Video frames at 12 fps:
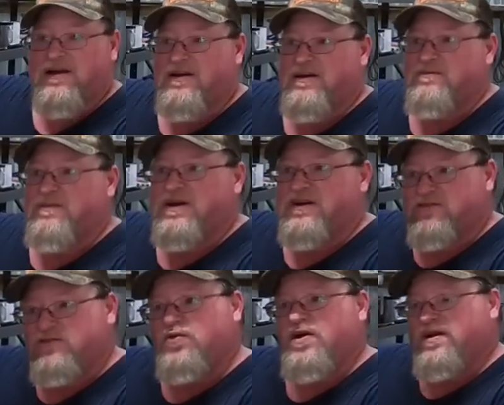it up, get
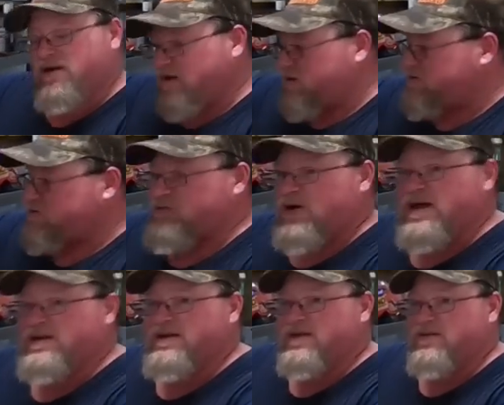it square, get it
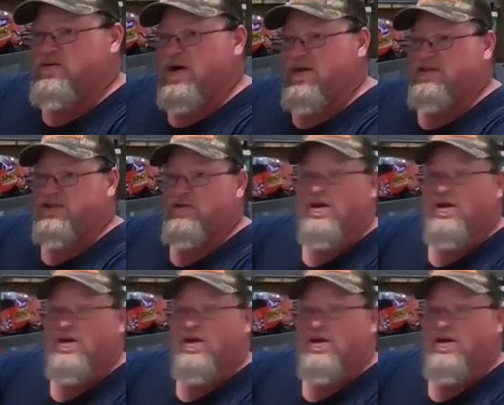straight, get it the way that